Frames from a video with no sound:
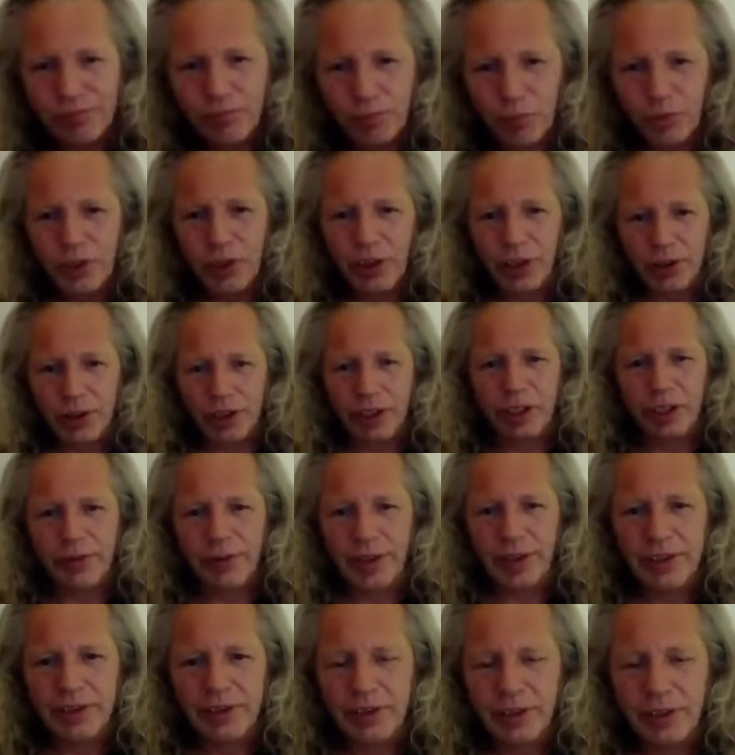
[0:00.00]
we know that you've
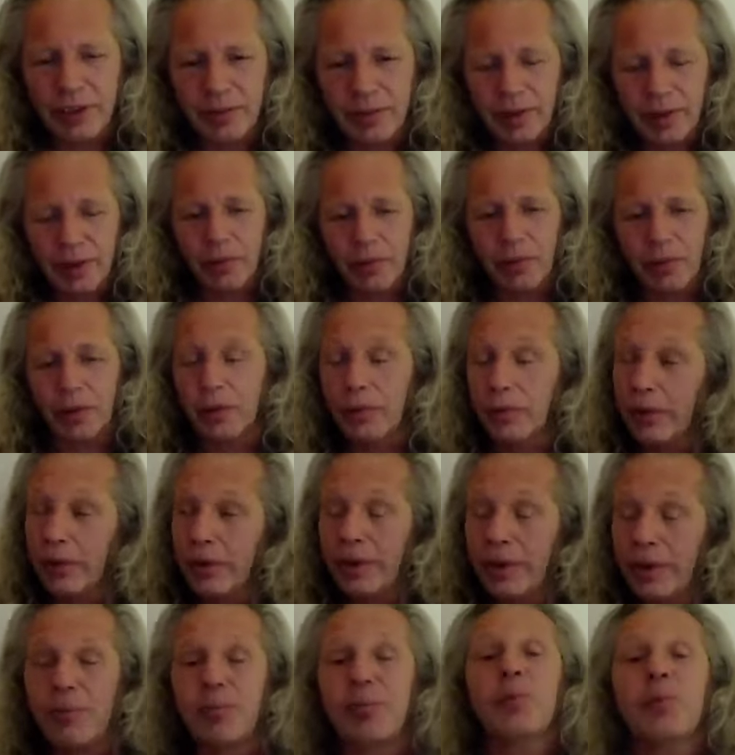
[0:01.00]
had TB. Well,
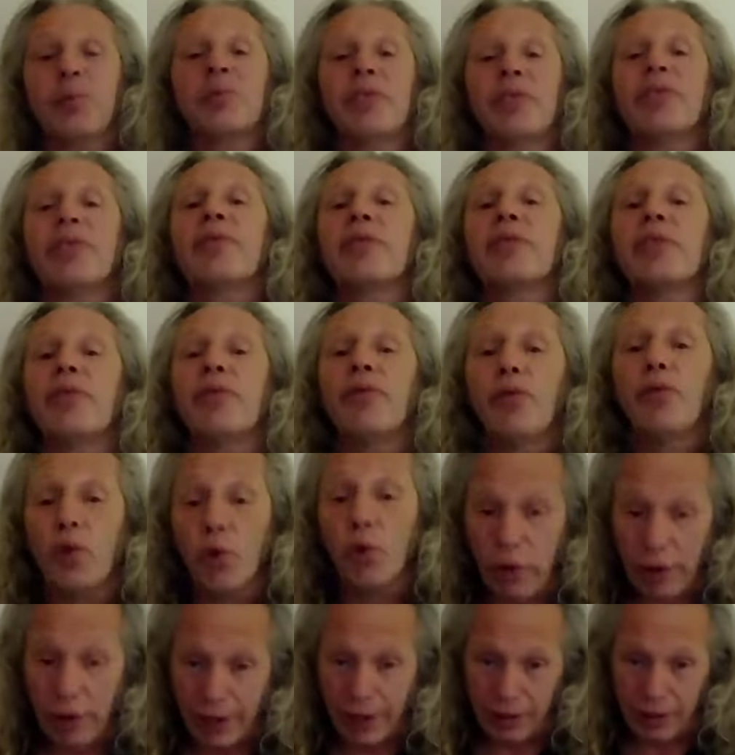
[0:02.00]
within probably 3 or
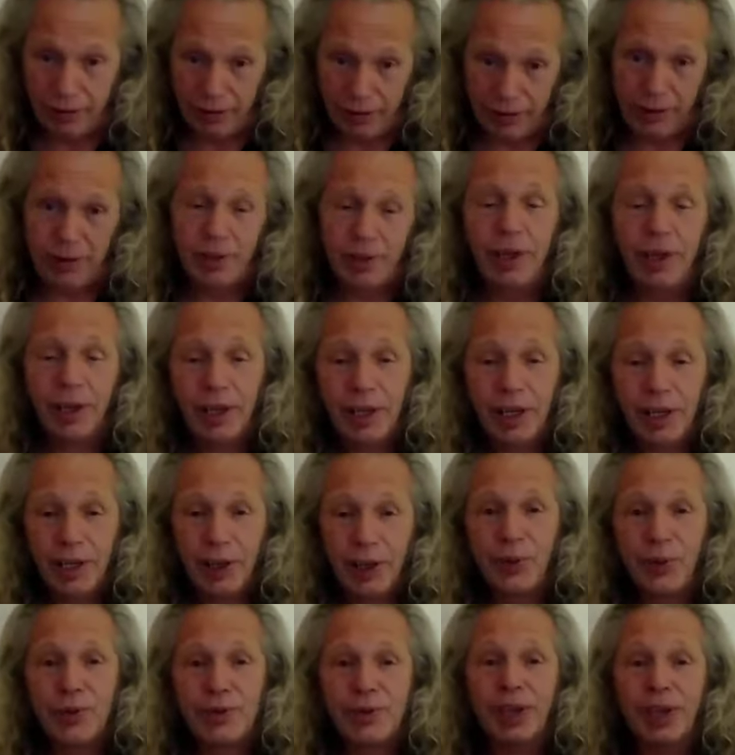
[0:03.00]
4 hours,
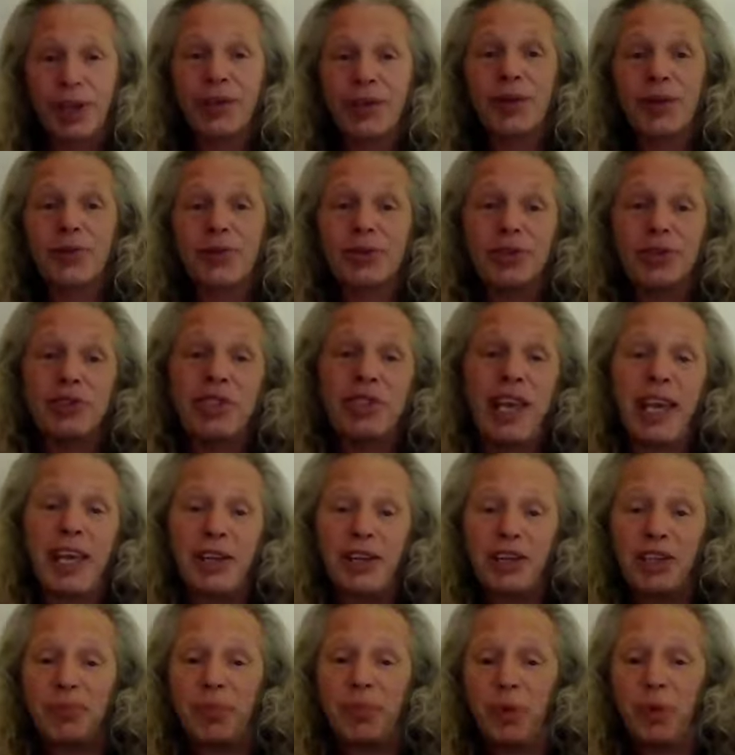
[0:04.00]
it was like there was a
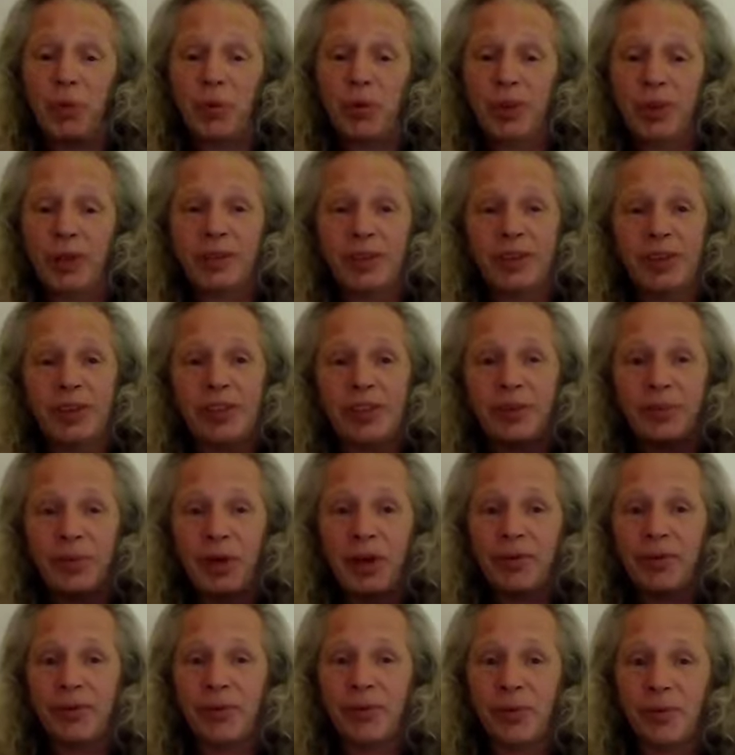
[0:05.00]
tennis ball underneath
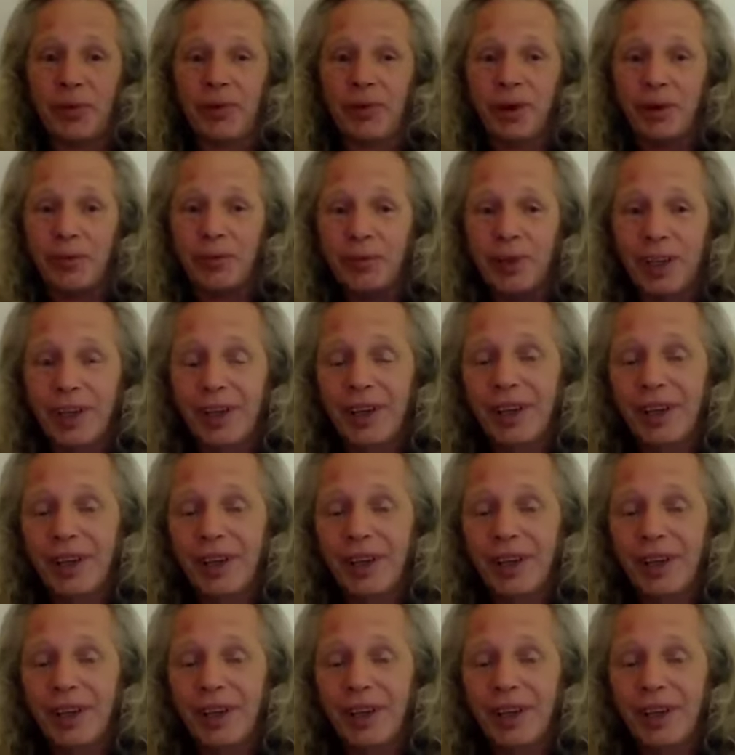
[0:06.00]
my forearm.